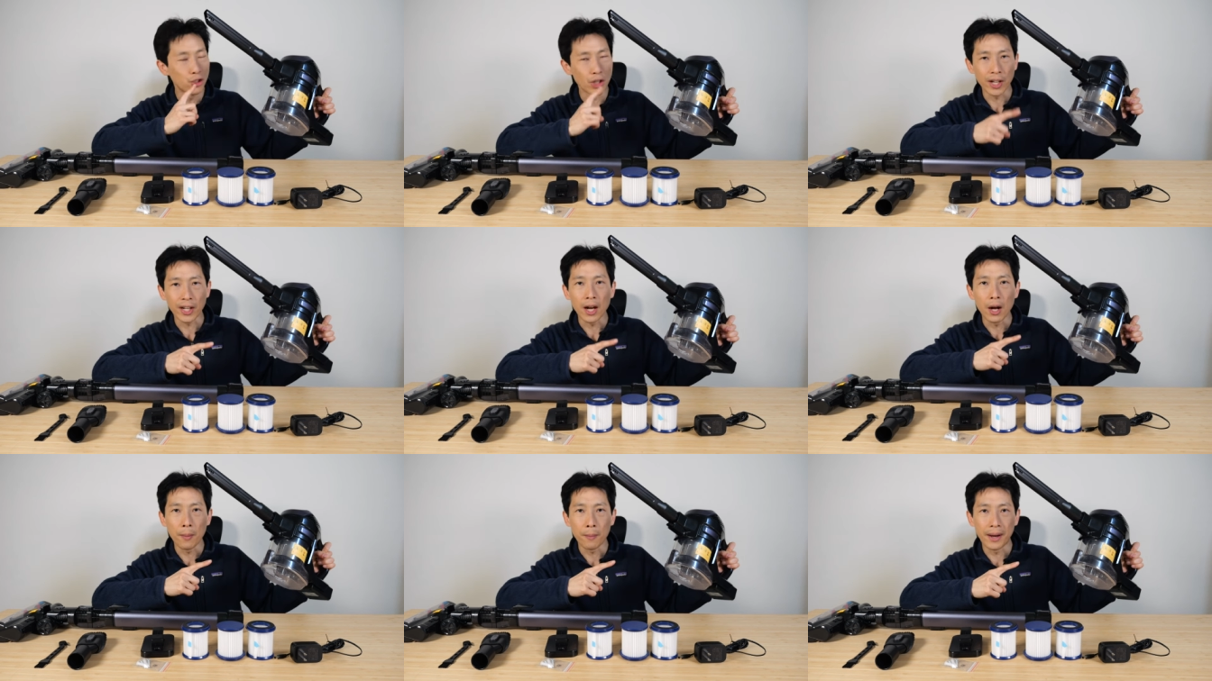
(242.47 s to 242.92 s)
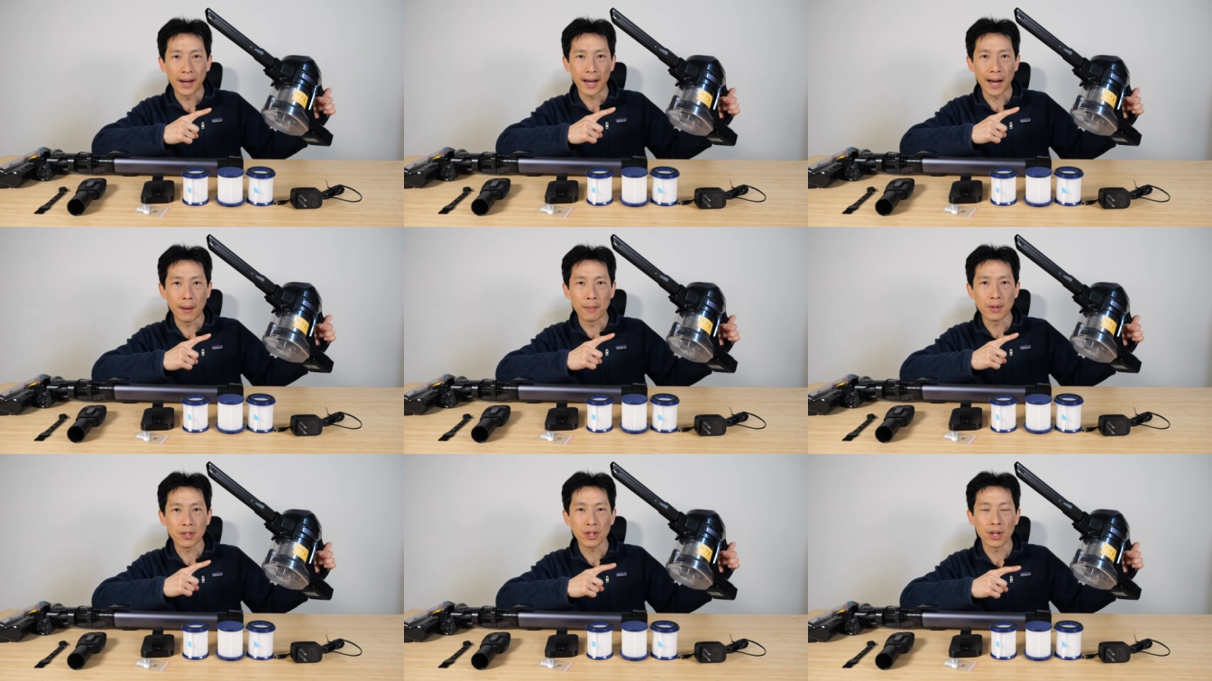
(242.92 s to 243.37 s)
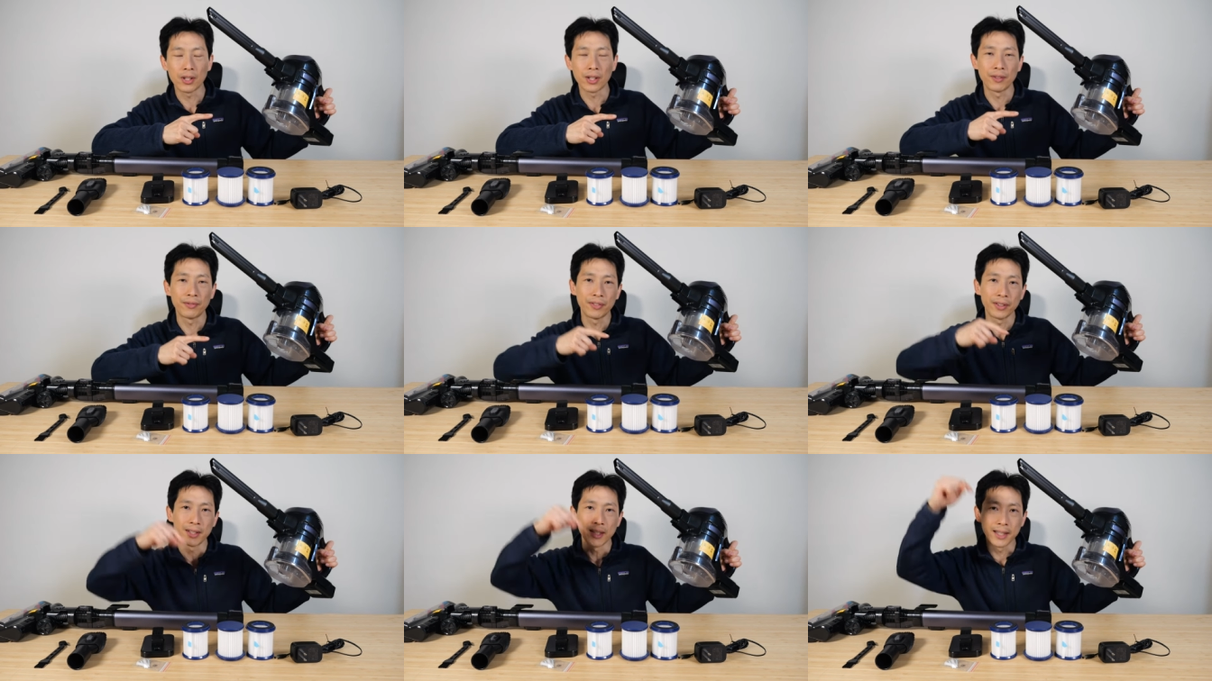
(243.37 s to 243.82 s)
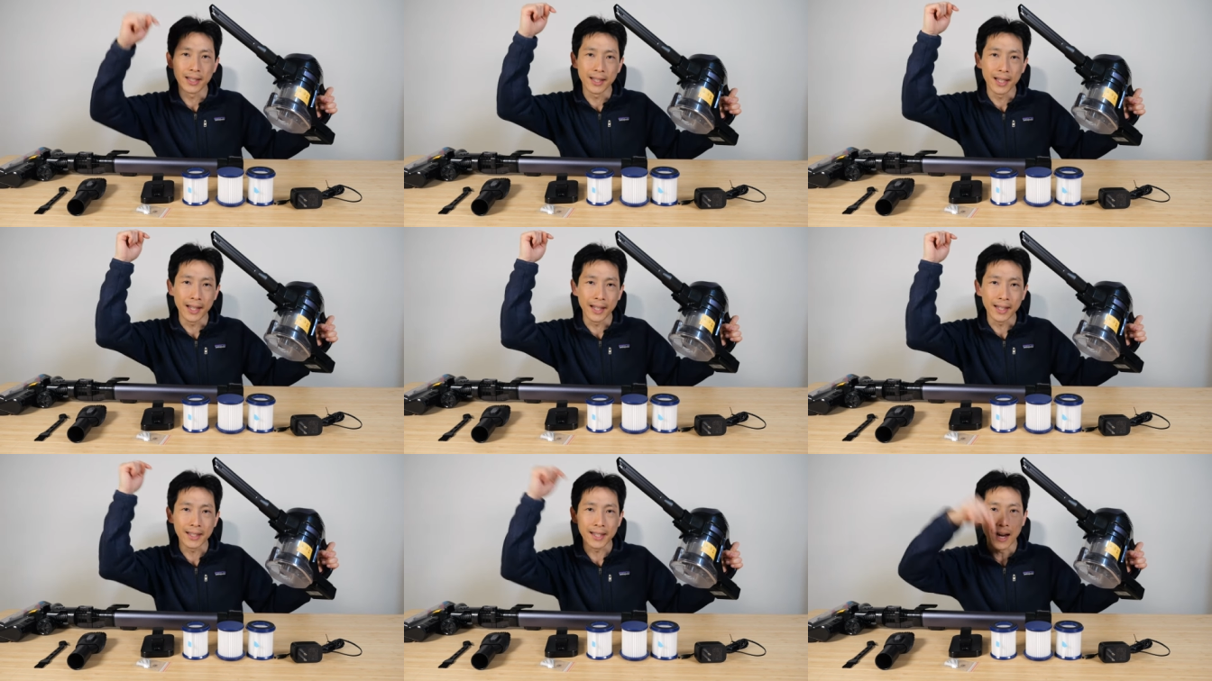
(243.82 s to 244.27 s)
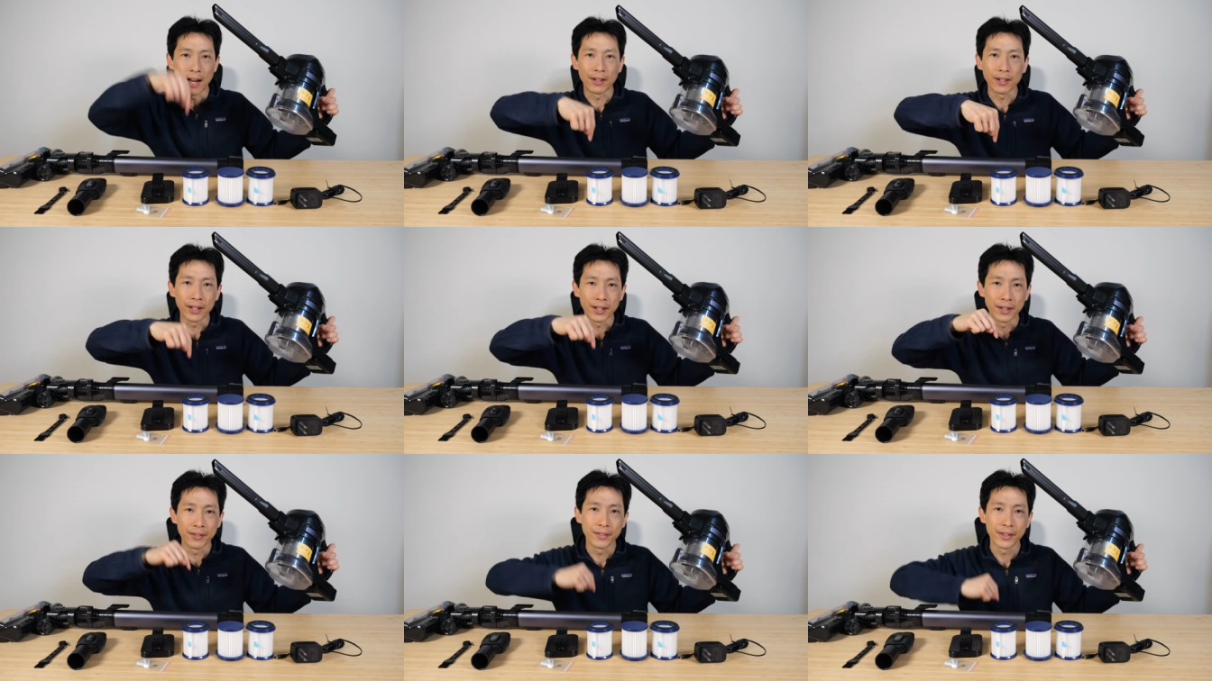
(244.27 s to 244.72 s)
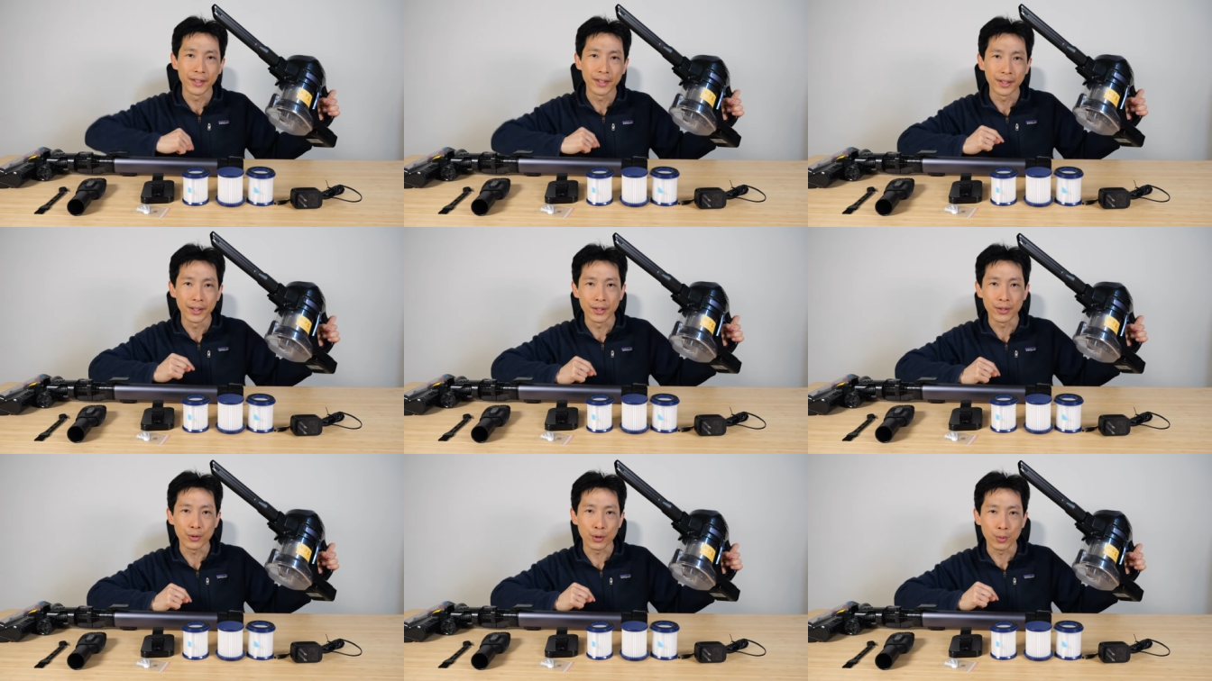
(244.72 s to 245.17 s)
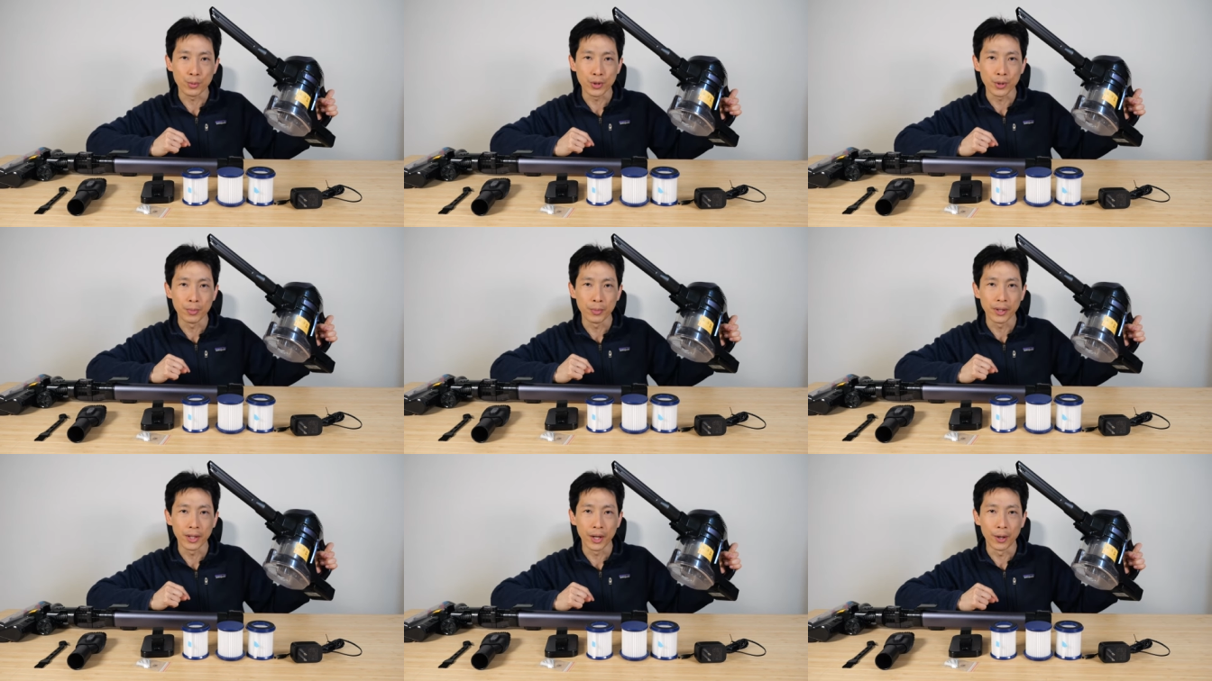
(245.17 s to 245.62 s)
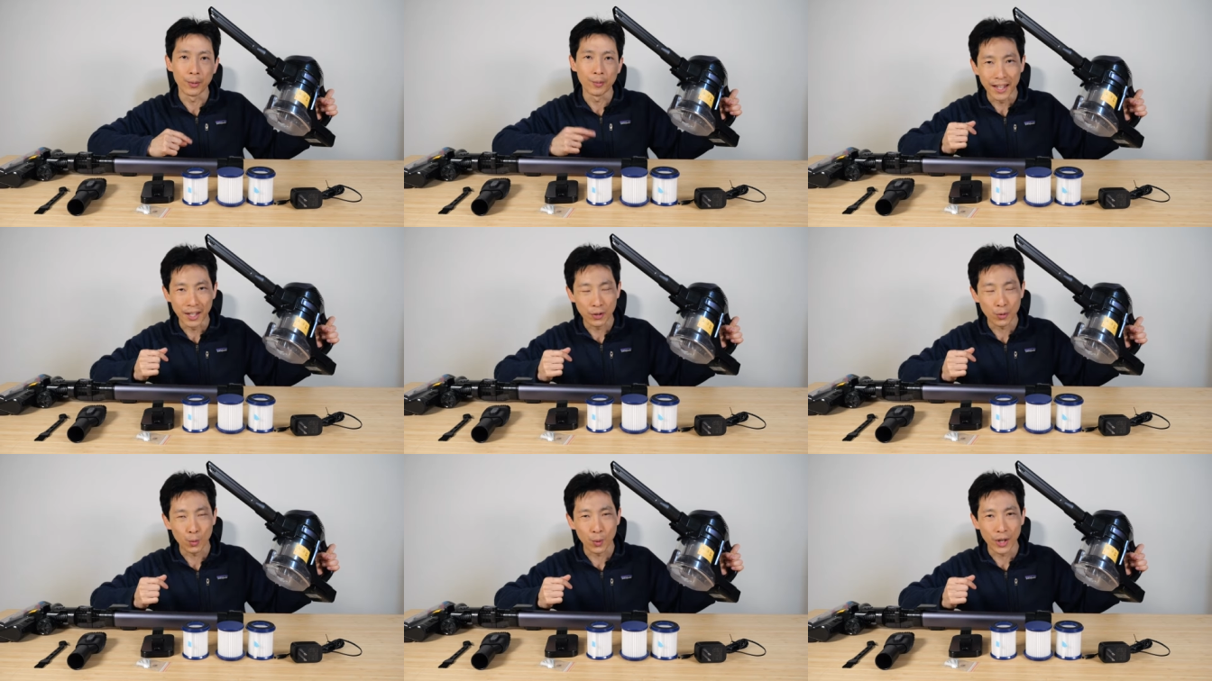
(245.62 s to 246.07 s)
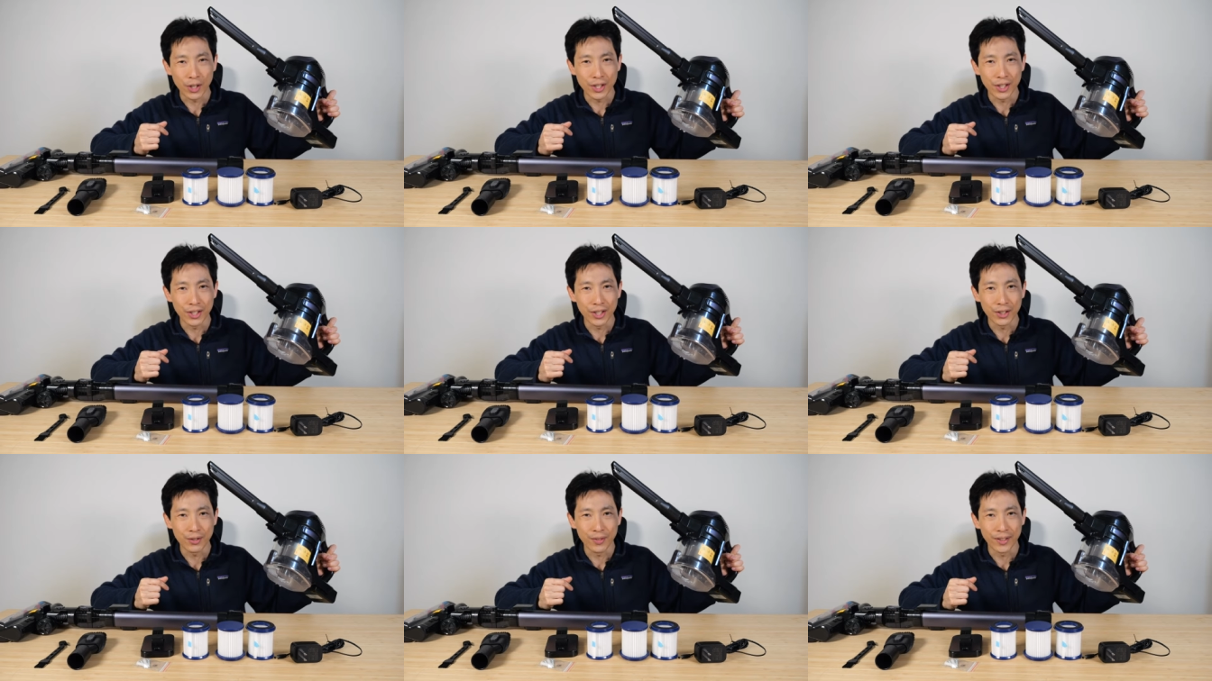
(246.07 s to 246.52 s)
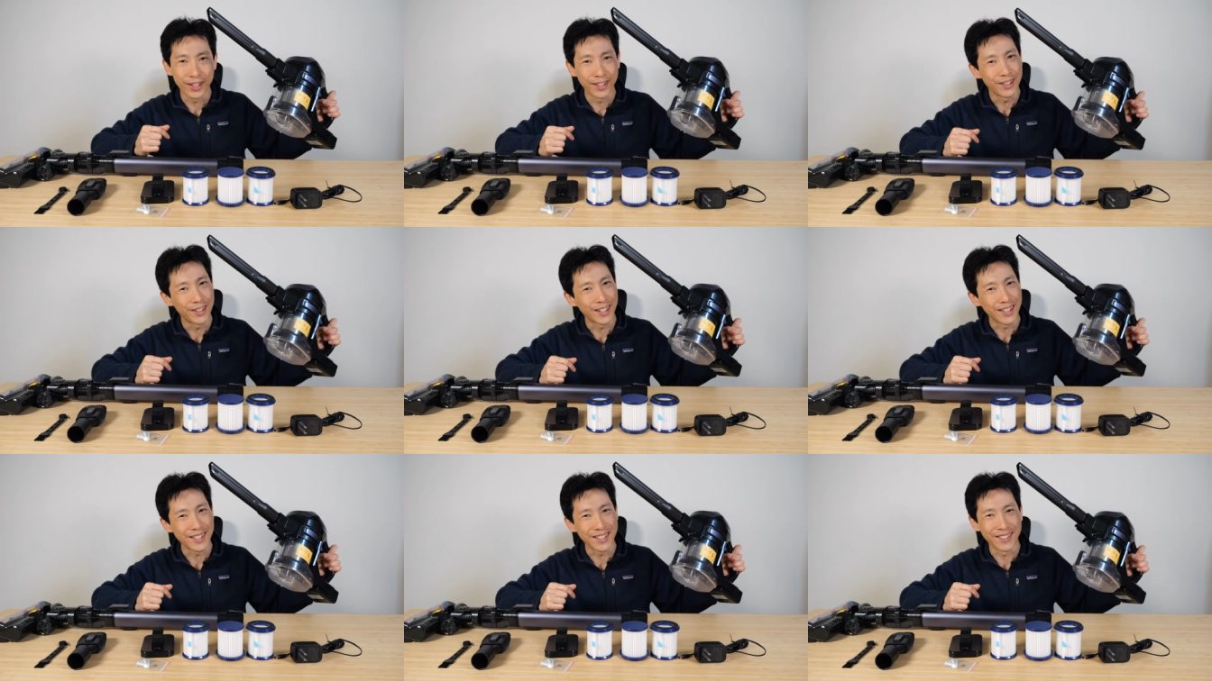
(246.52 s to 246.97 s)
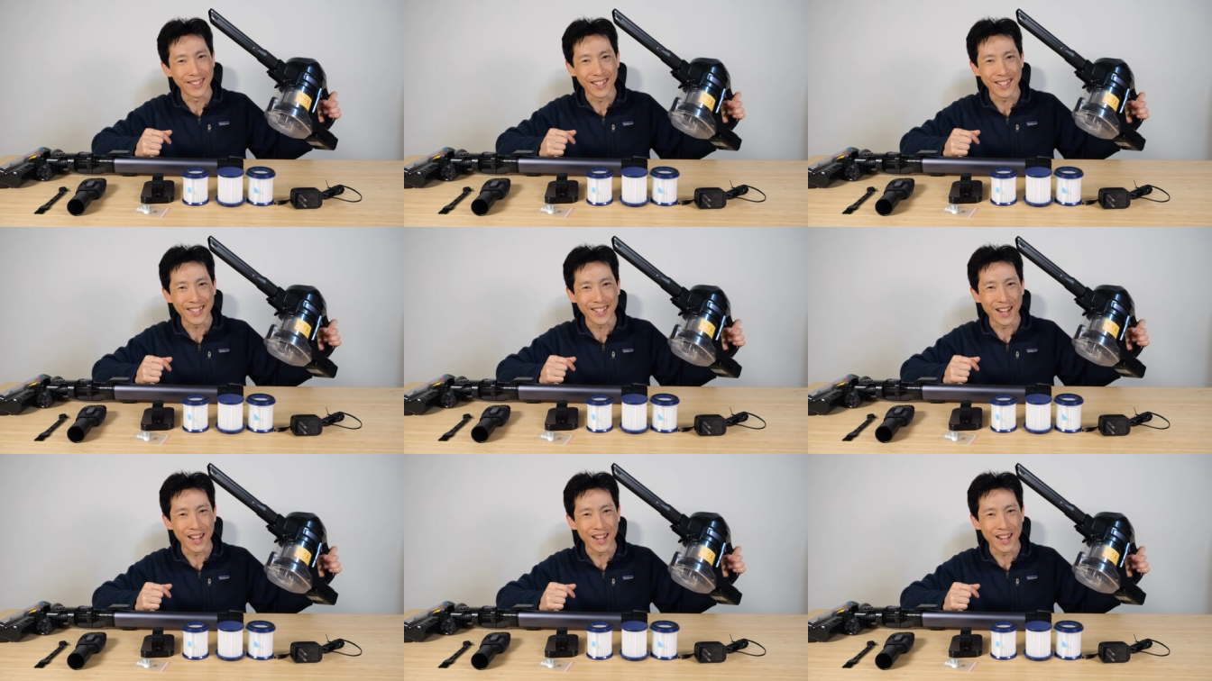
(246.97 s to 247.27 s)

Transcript: Check out my Amazon affiliate link down in the video description below. Thanks for watching this video. Until next